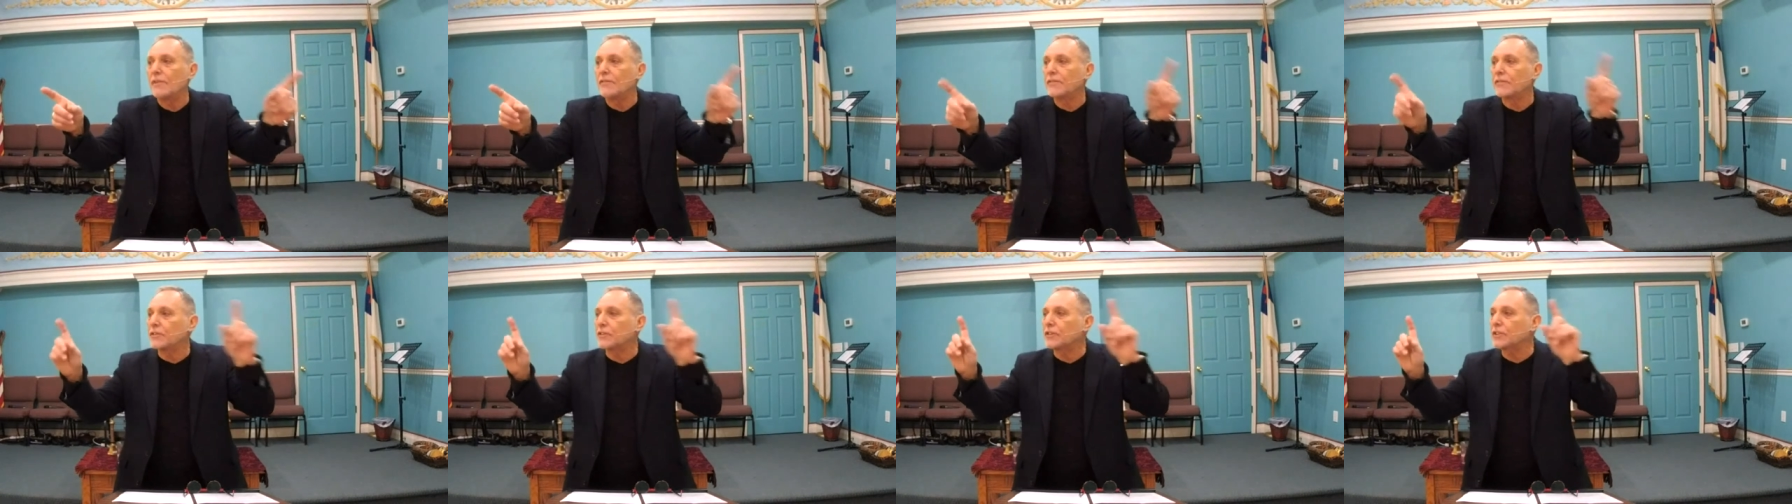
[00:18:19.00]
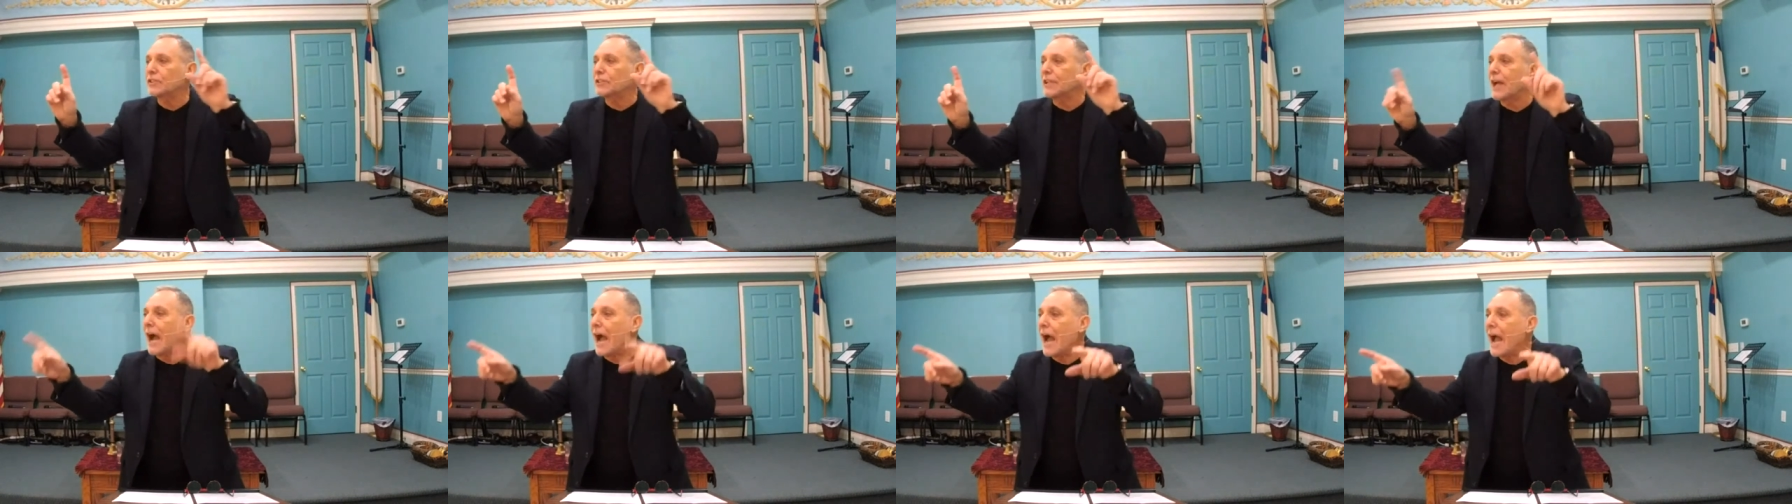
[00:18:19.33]
for
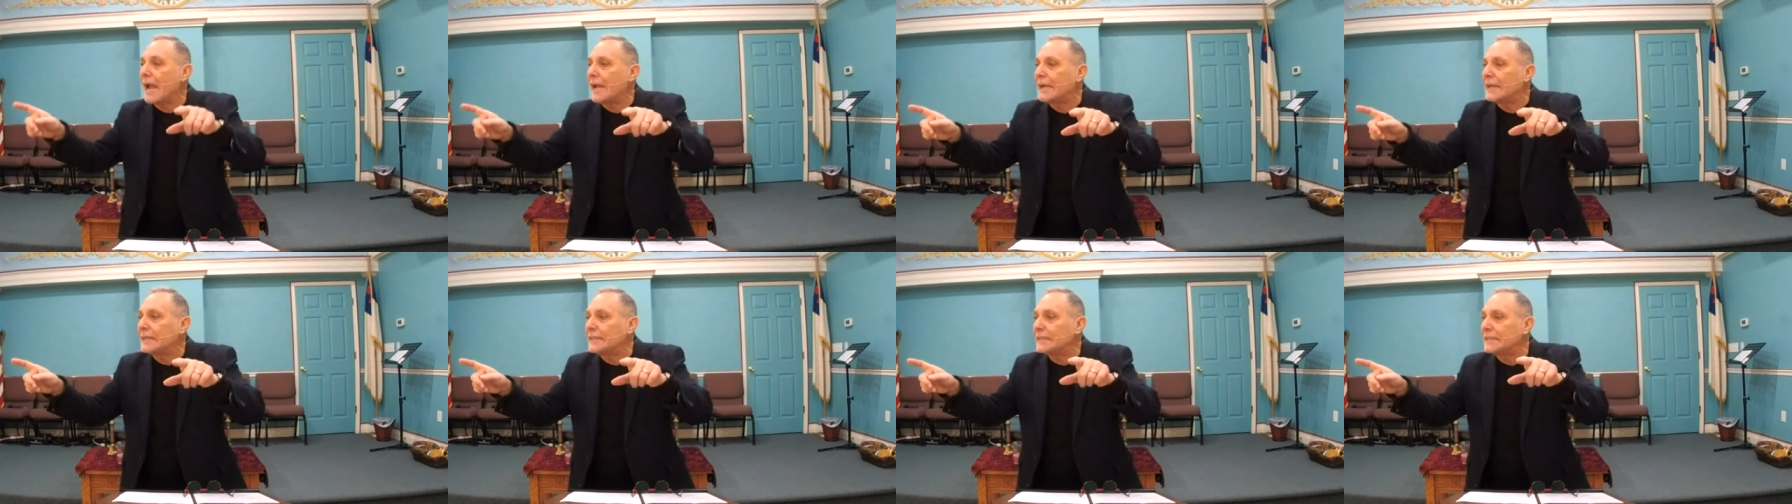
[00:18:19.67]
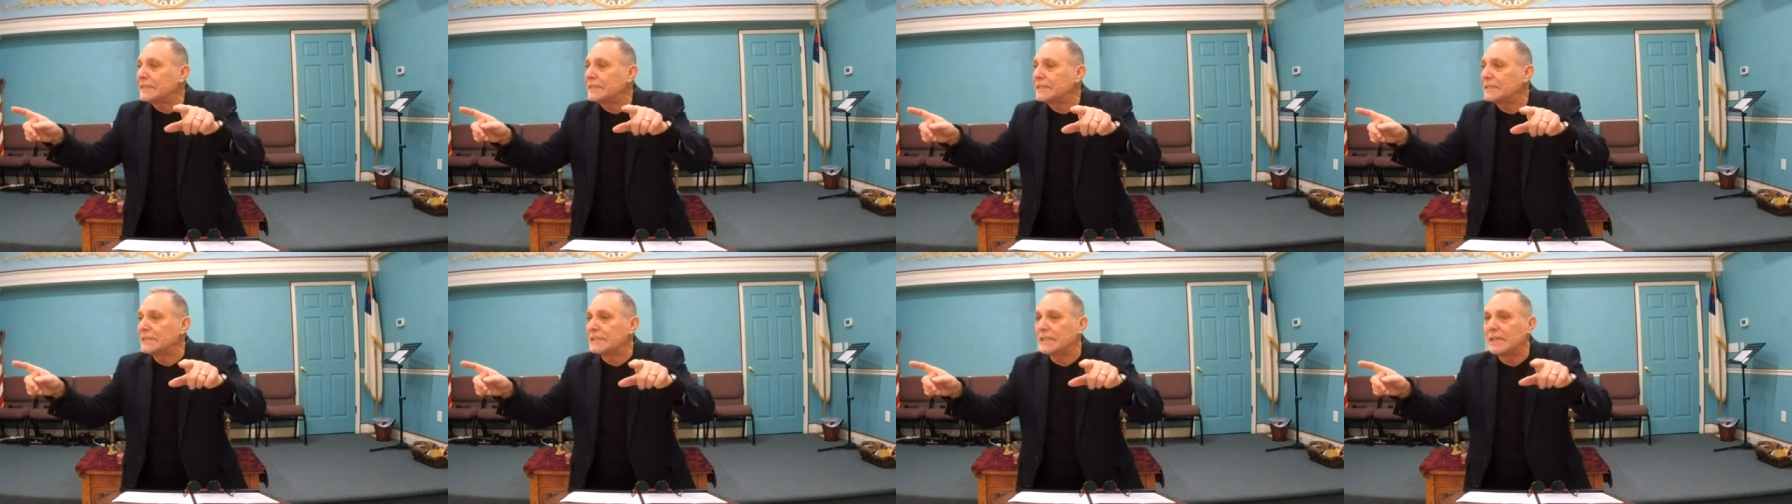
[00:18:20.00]

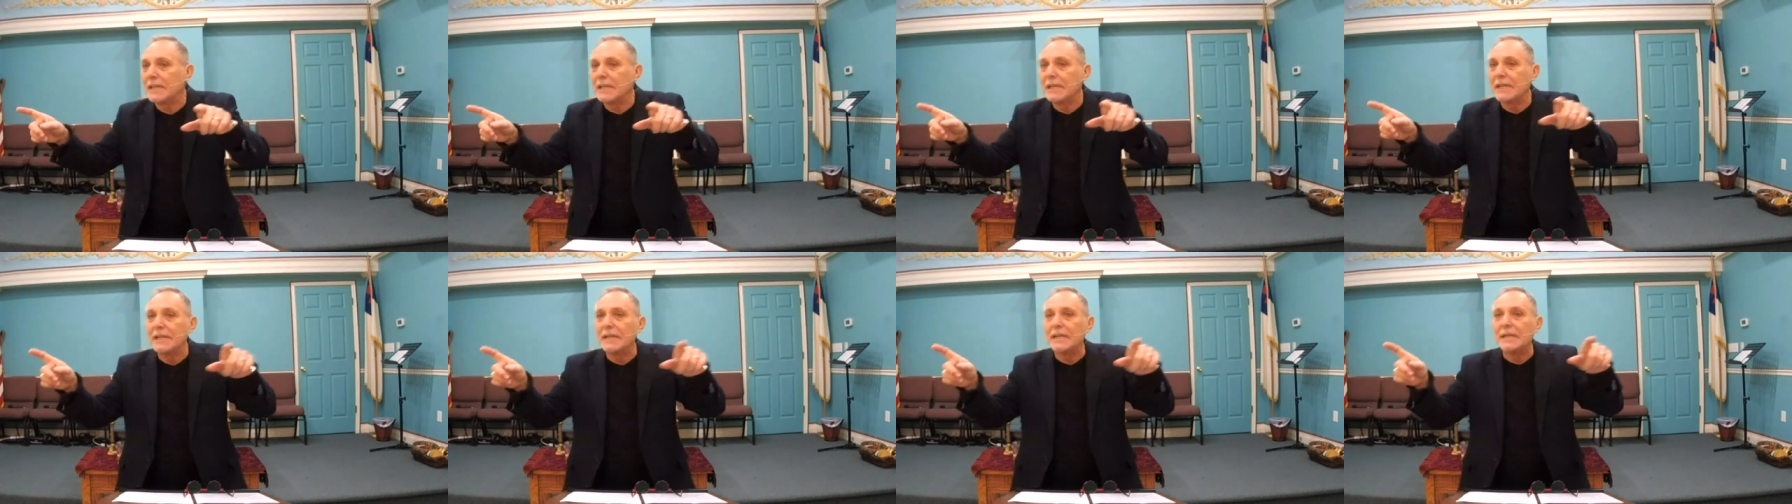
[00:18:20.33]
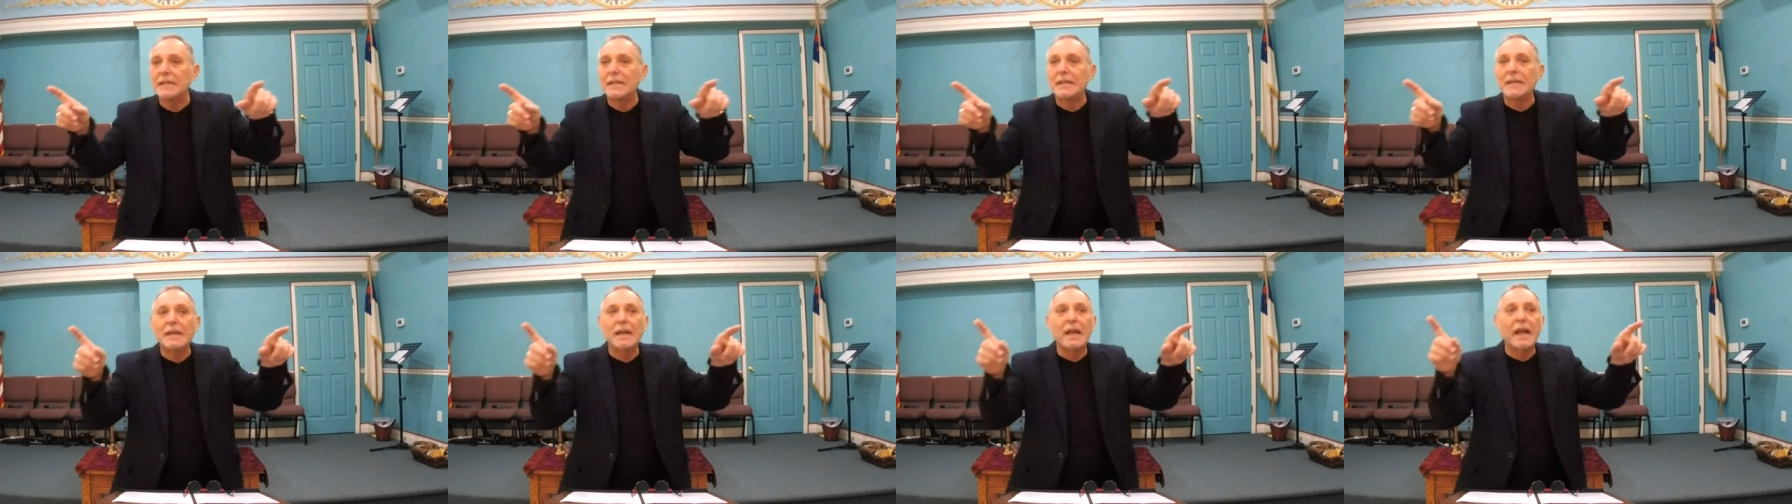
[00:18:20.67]
signs
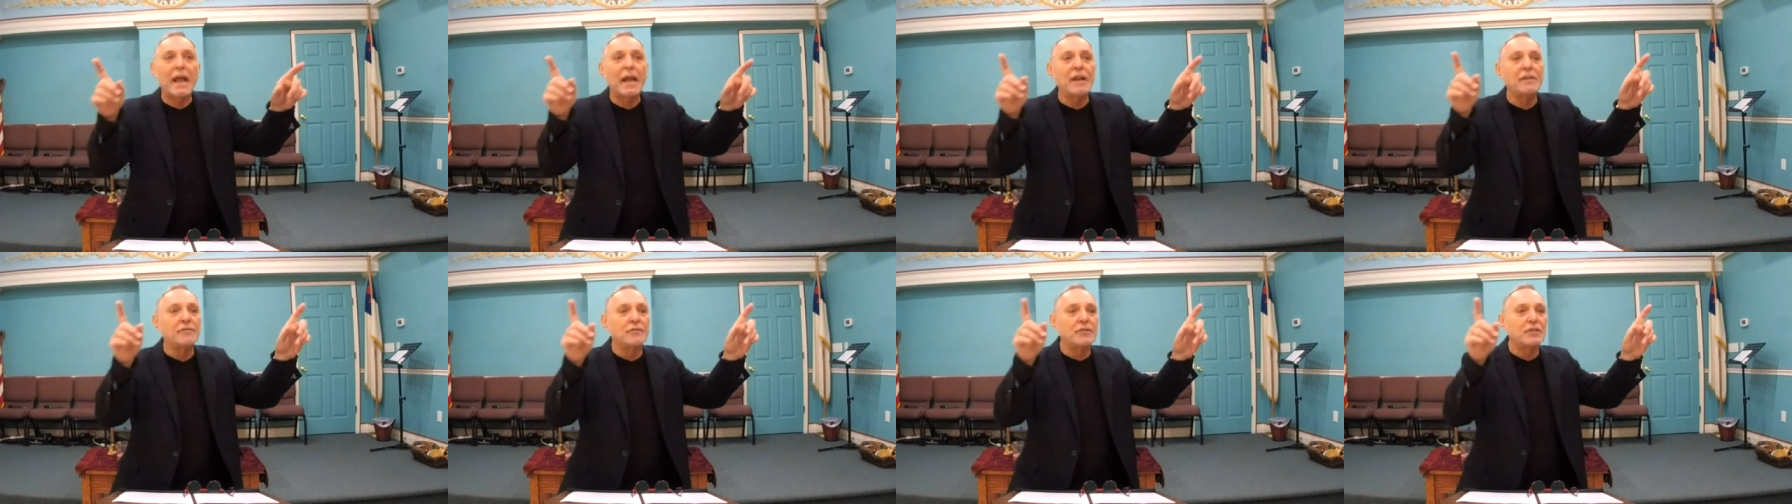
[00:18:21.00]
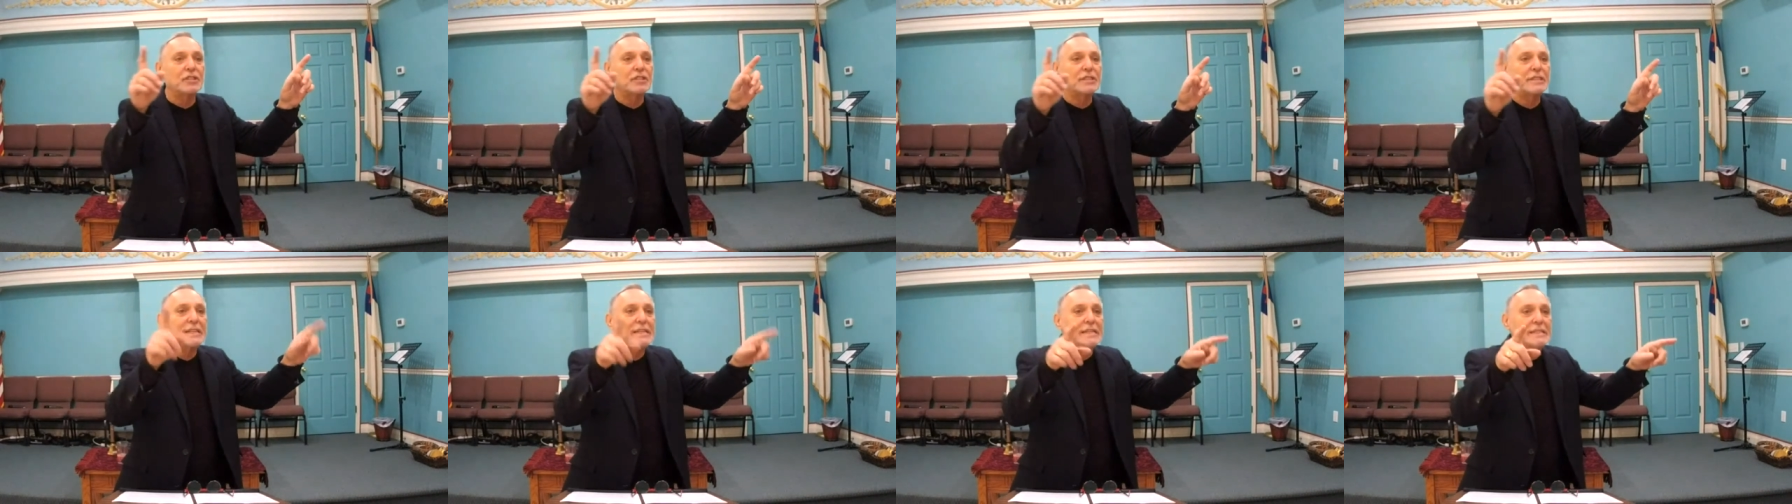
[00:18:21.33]
and
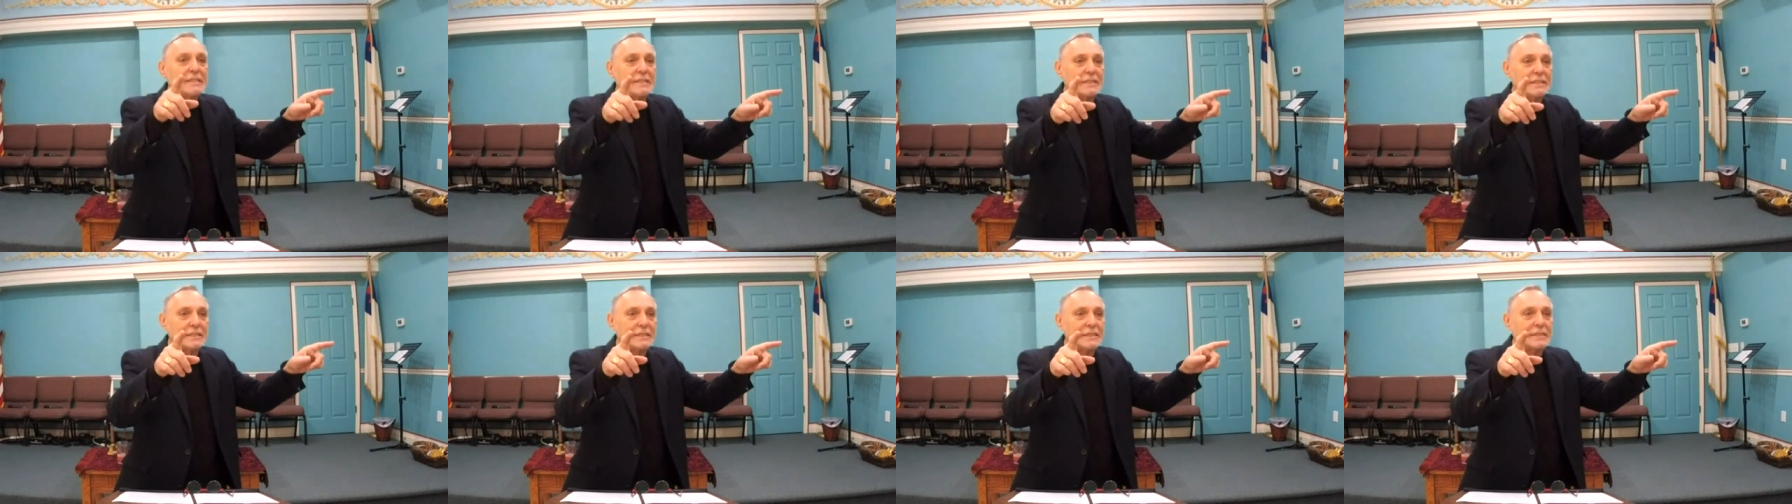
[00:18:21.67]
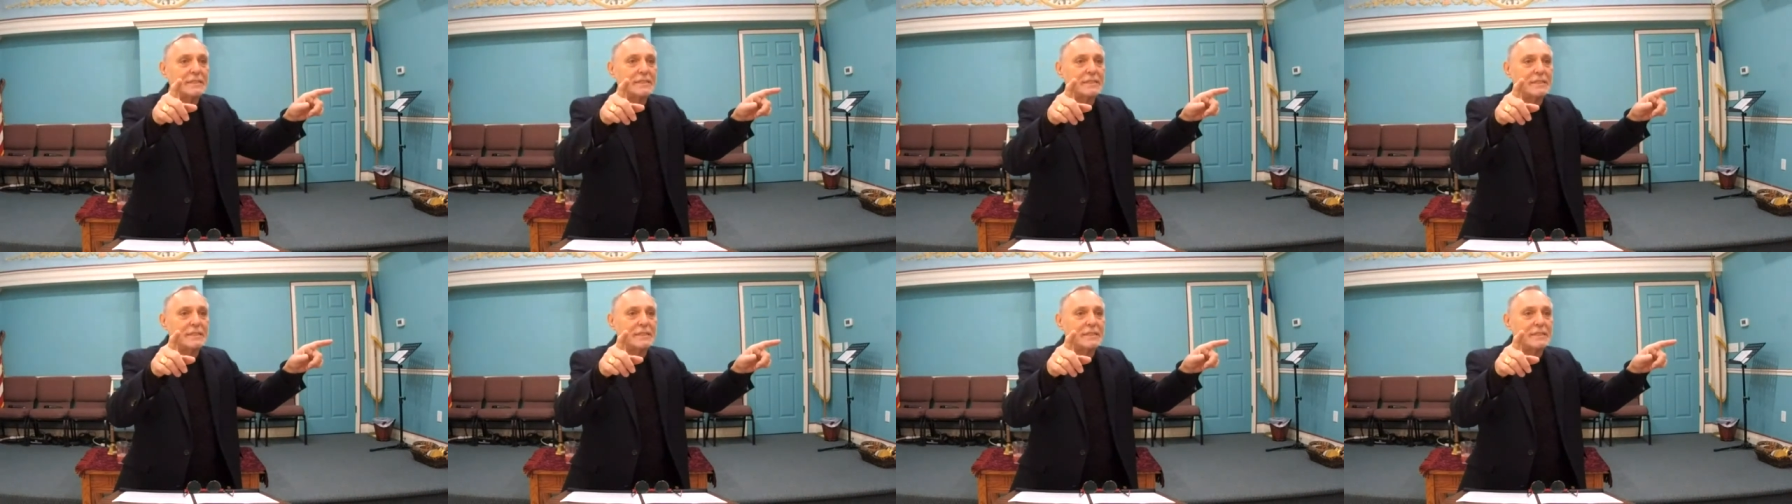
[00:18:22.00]
for seasons.